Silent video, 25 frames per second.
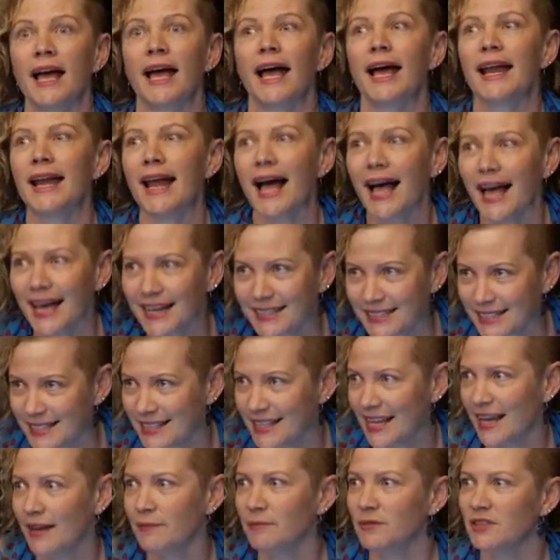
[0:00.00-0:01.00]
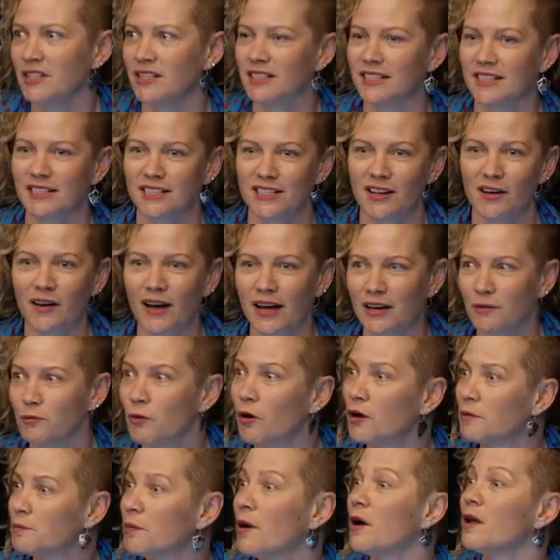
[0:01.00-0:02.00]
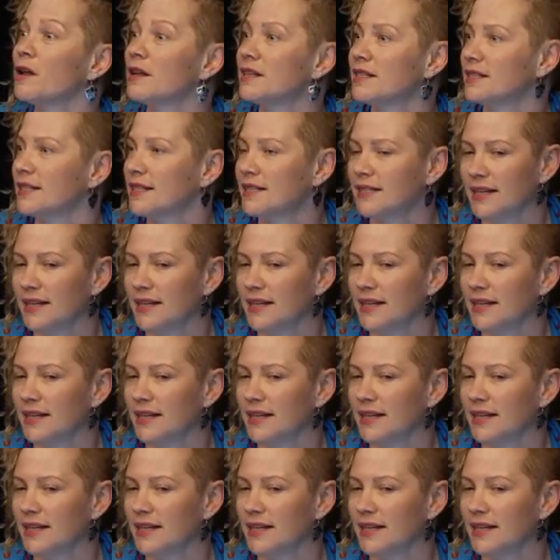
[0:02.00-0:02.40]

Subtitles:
and asked them to decide what policy